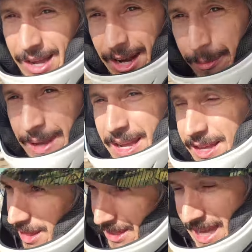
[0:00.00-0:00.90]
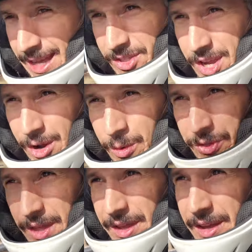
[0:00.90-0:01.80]
lineup. King Song with
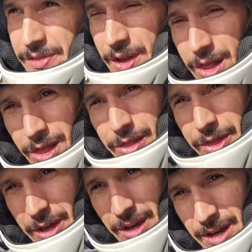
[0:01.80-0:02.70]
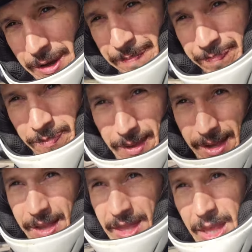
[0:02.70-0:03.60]
the, the, the
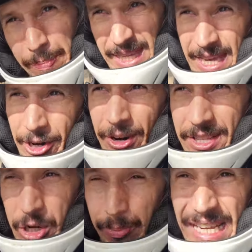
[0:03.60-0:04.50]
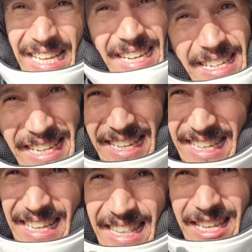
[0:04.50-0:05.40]
the beginner, intermediate, and a
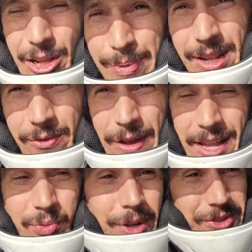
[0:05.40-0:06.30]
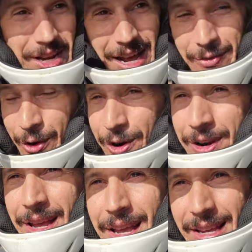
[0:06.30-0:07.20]
little bit of advanced wheels. And I've
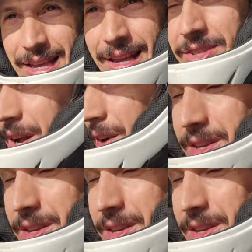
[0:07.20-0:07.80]
heard King Song